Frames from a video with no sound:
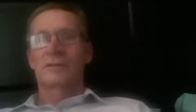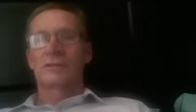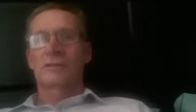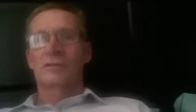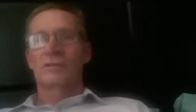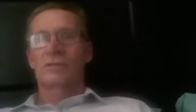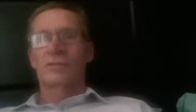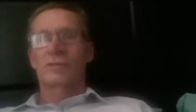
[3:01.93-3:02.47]

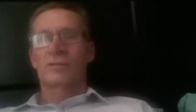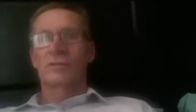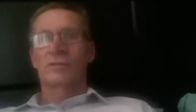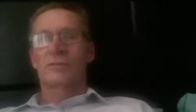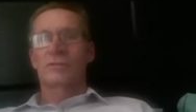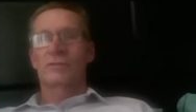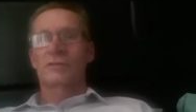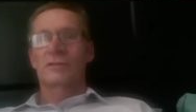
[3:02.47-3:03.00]
so
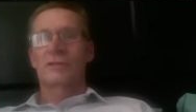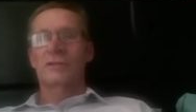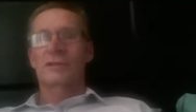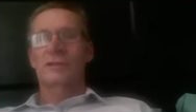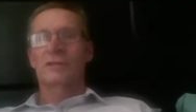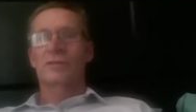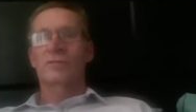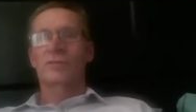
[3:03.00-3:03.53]

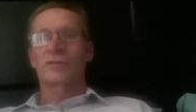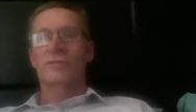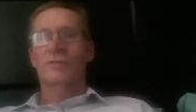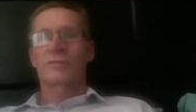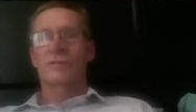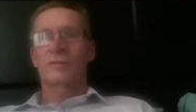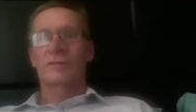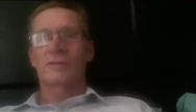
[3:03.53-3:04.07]
yes it was
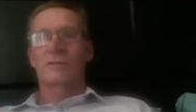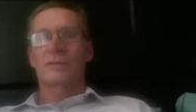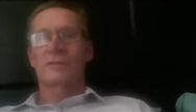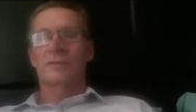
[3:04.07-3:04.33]
filled